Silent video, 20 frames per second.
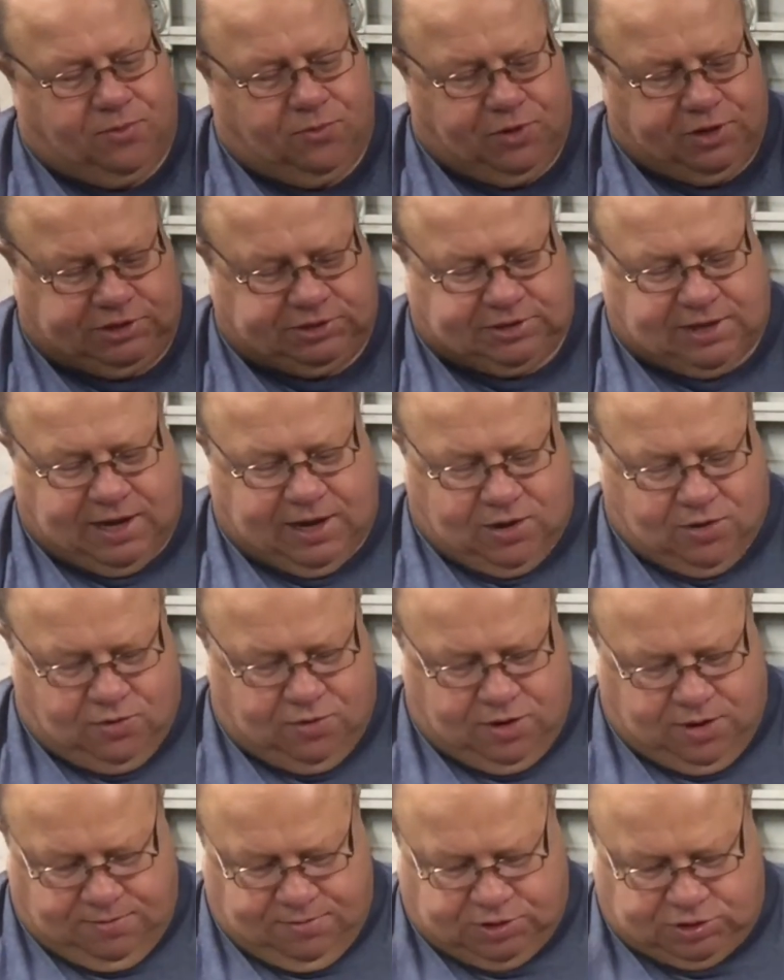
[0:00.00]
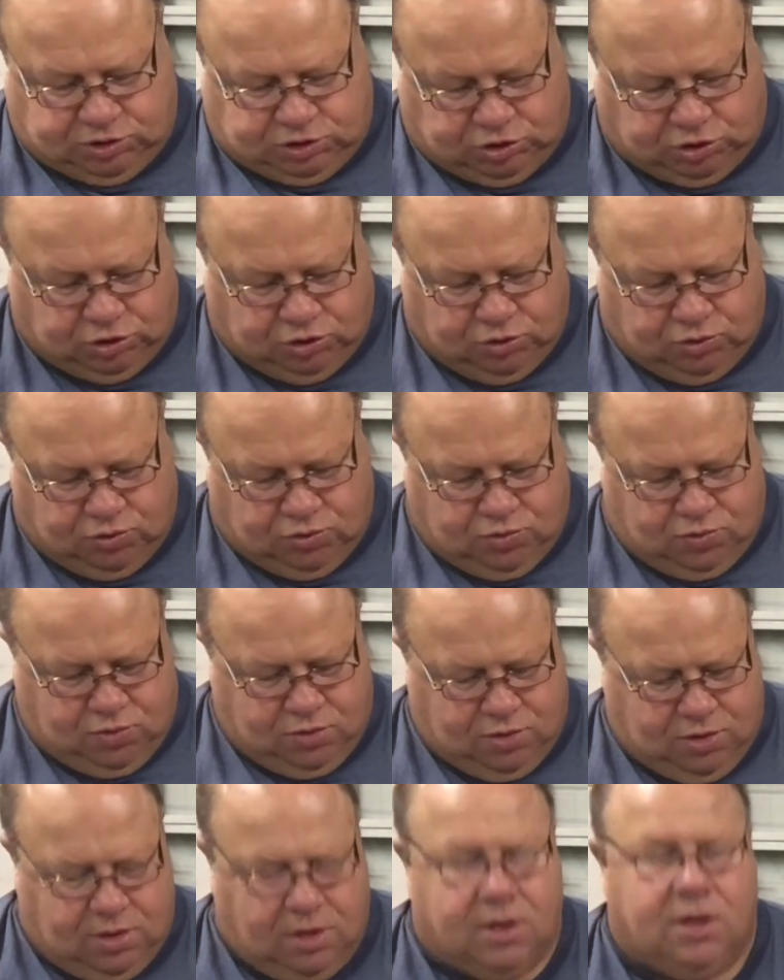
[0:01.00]
recycled number 2
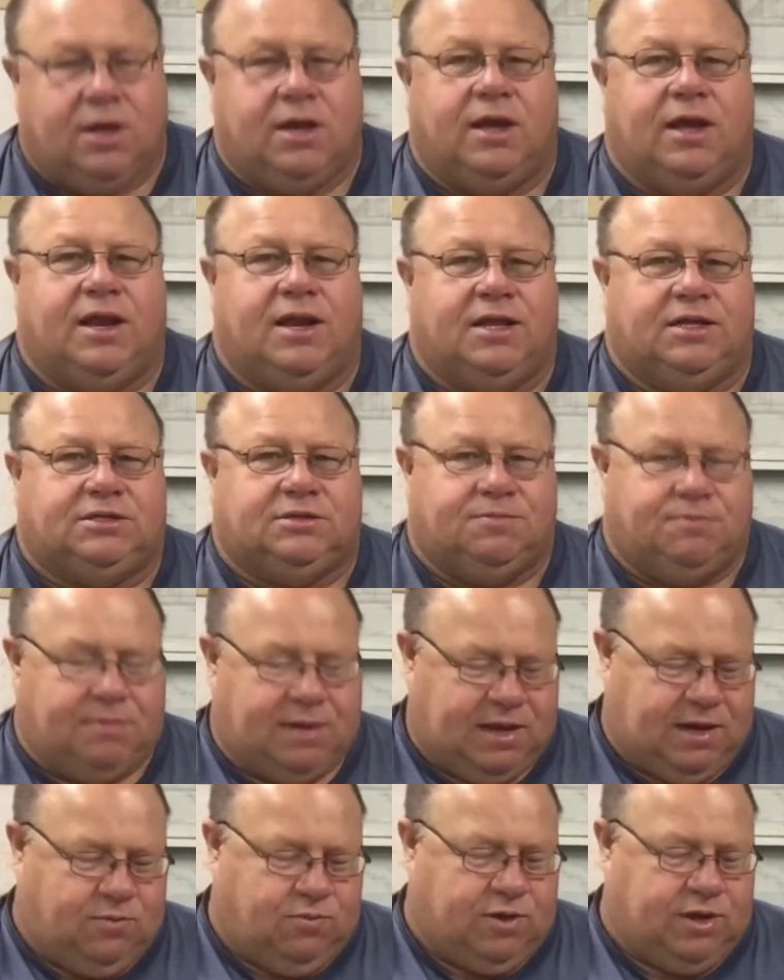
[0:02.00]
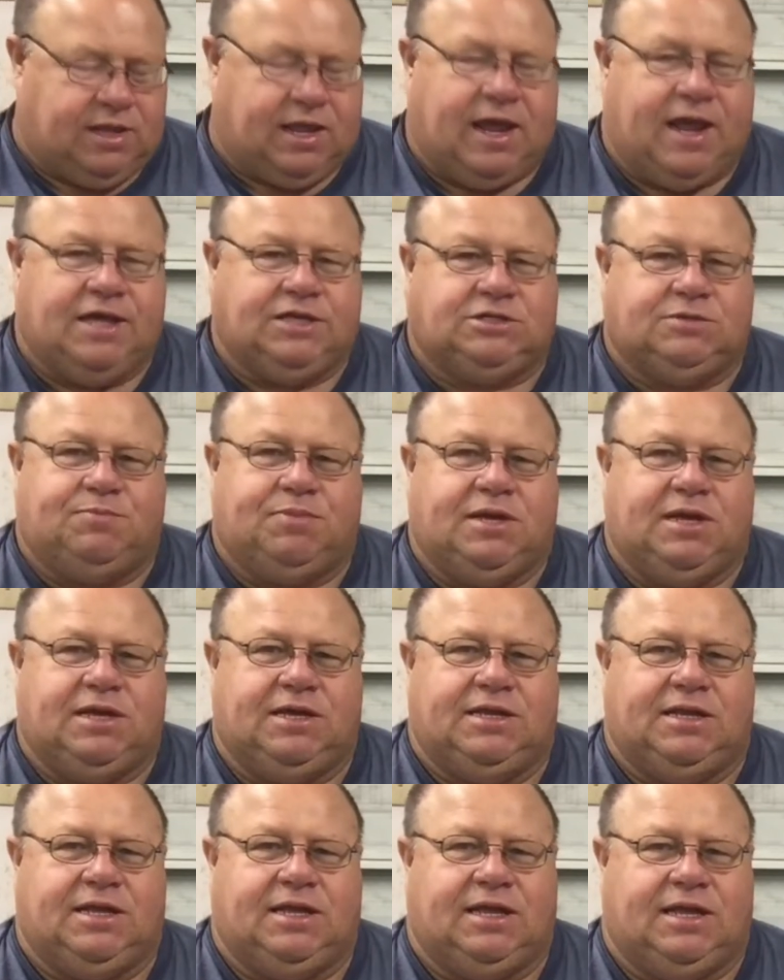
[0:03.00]
and it's made with
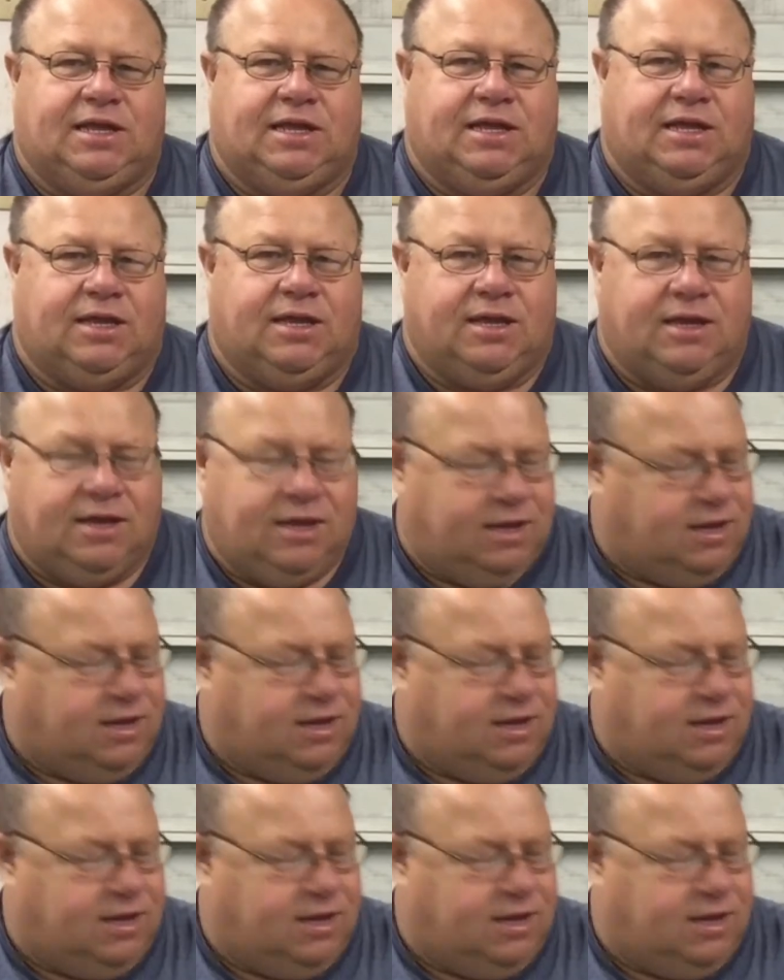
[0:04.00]
HDPE,